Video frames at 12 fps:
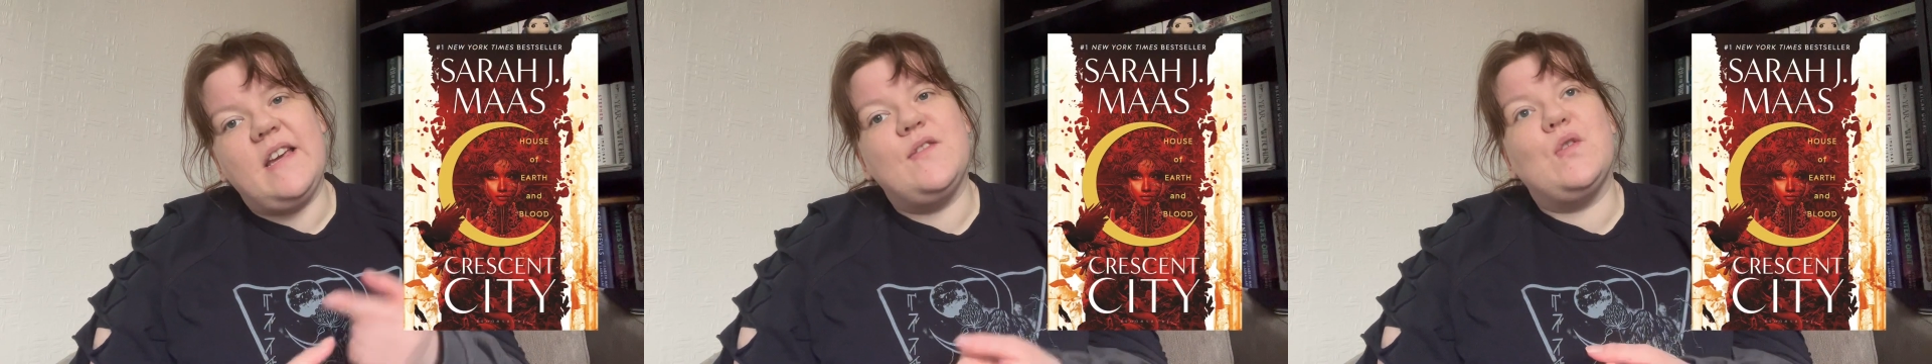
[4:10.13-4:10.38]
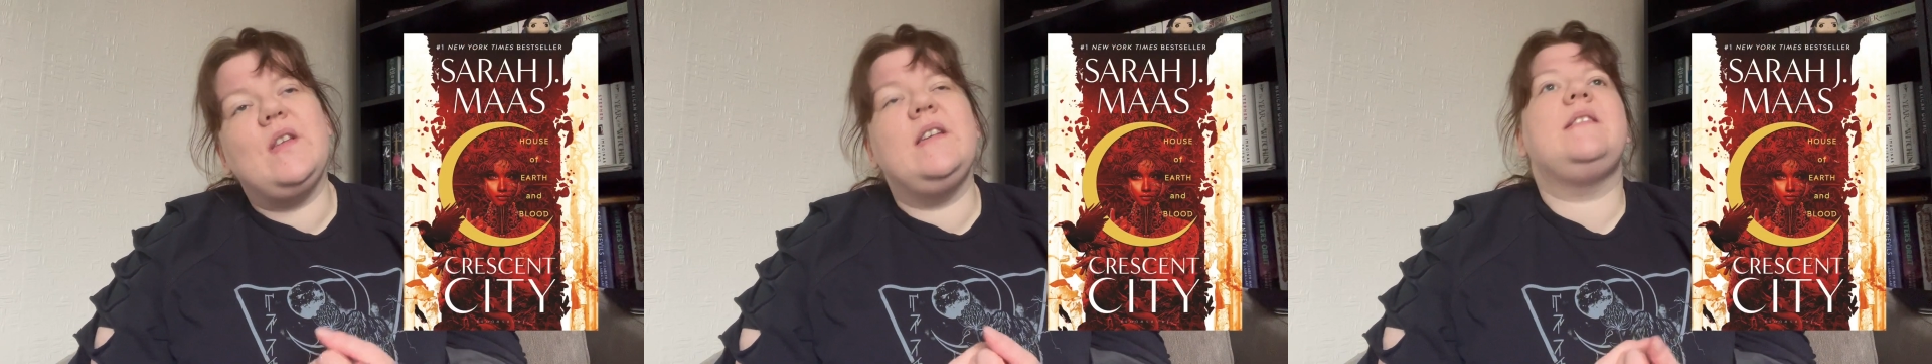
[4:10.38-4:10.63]

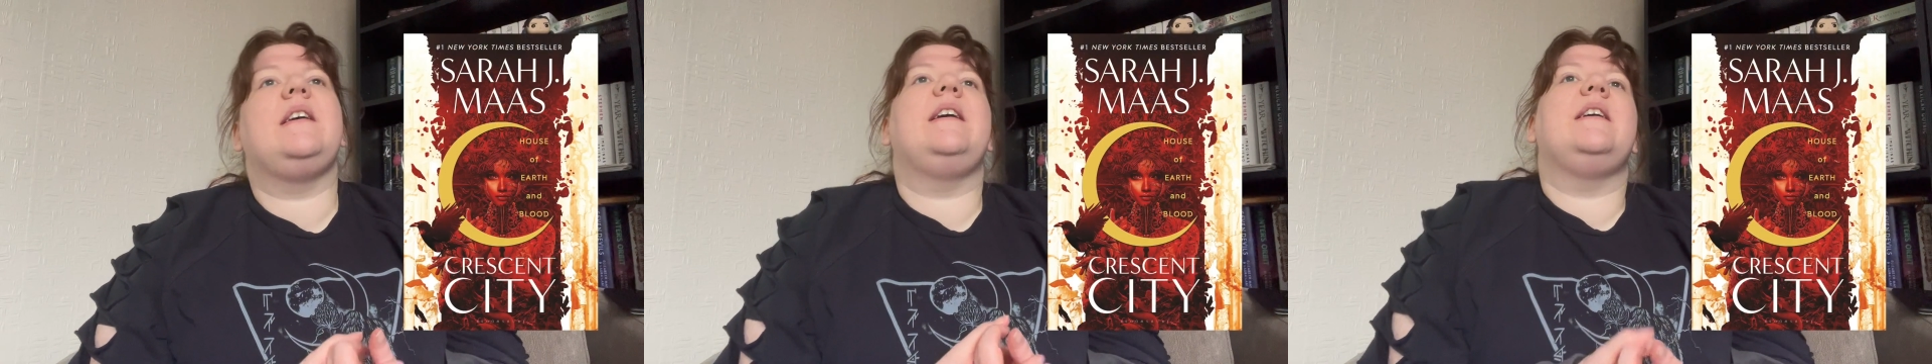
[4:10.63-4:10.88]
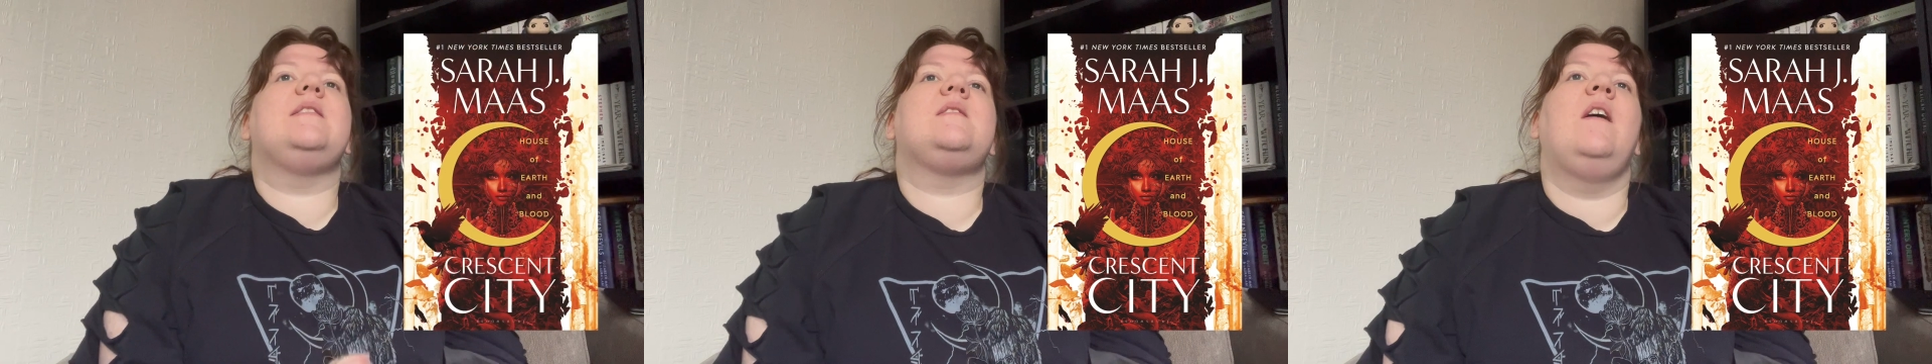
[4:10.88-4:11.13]
So this
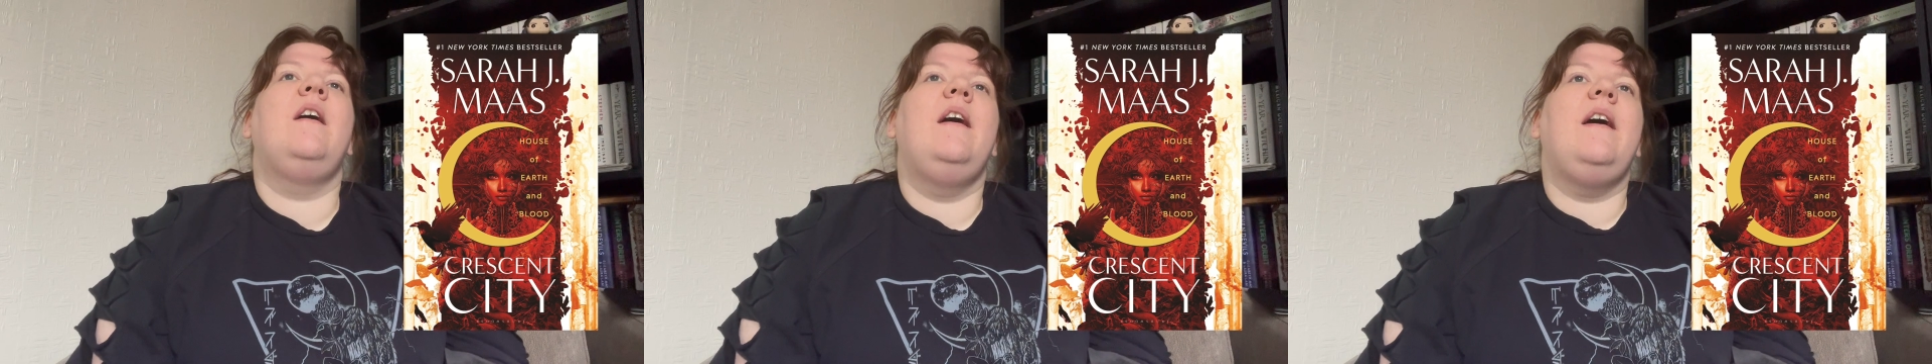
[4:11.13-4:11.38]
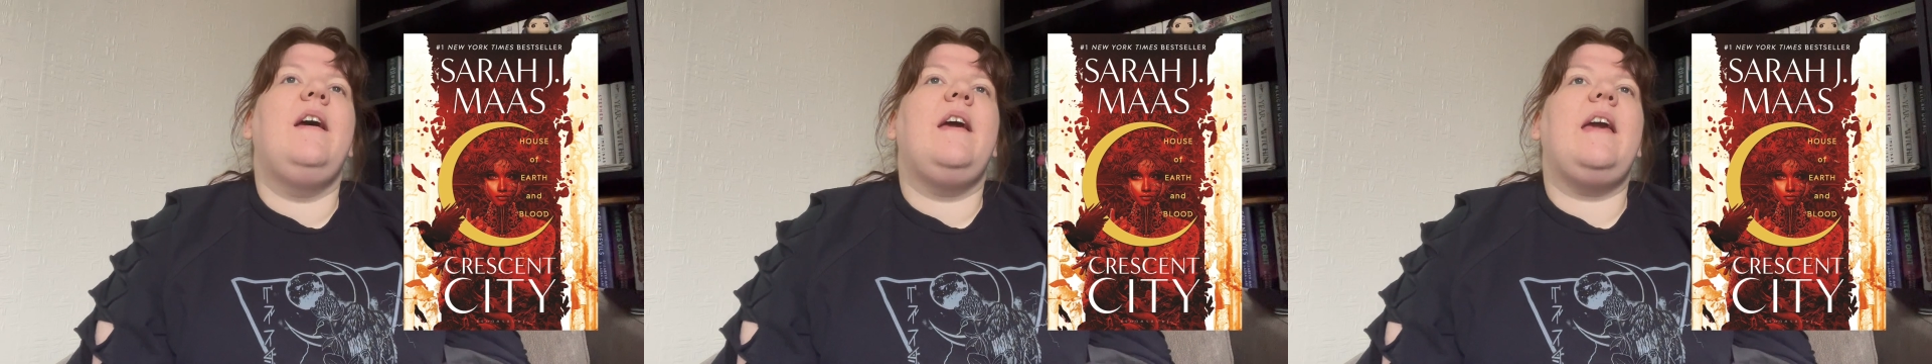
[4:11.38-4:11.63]
is
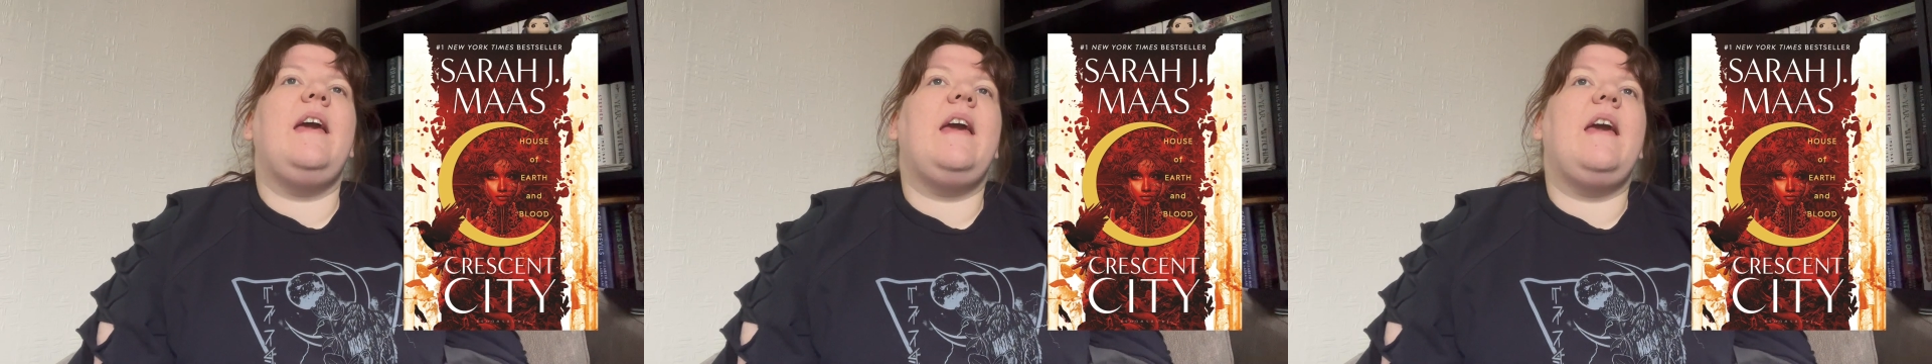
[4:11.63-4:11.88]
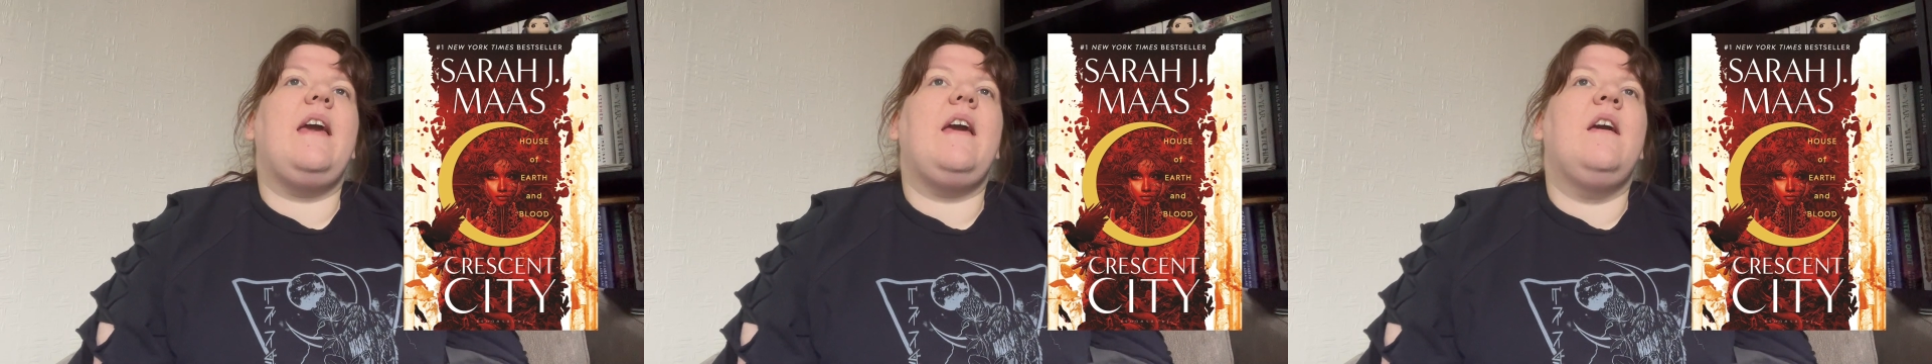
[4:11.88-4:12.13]

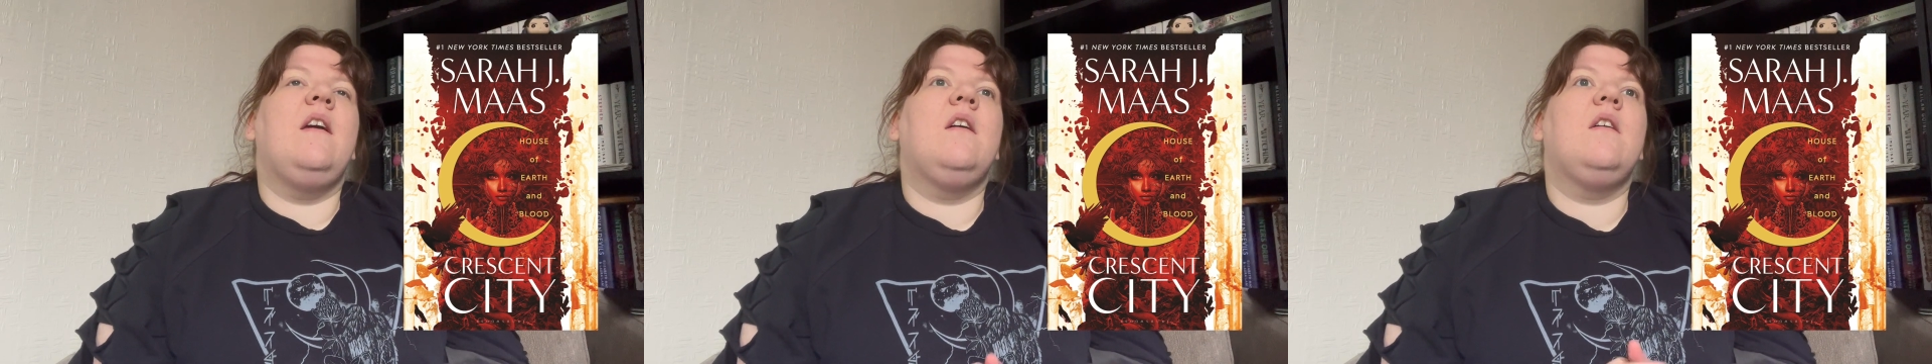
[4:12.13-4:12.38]
a